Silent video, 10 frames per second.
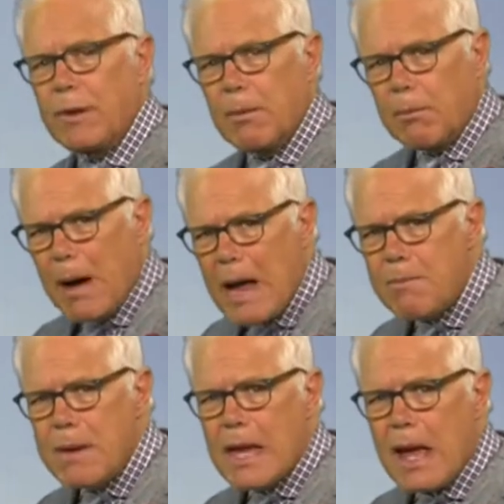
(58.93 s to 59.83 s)
you
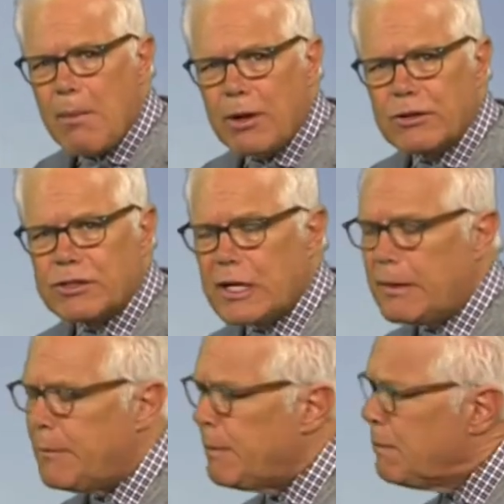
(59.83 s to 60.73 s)
might be able to see
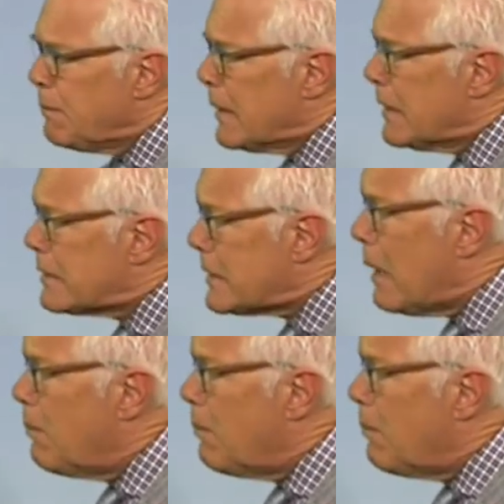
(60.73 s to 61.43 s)
some